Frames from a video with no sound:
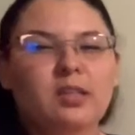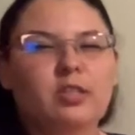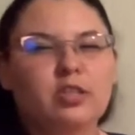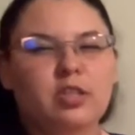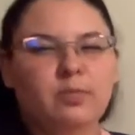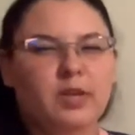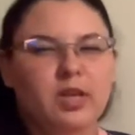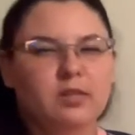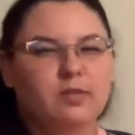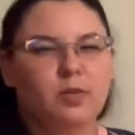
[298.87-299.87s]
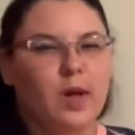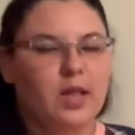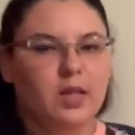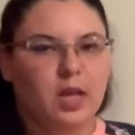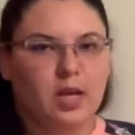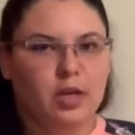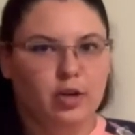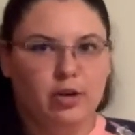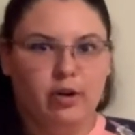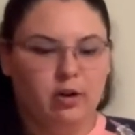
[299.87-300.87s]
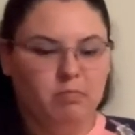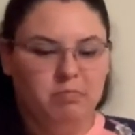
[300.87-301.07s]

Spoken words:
is just because of swelling that can occur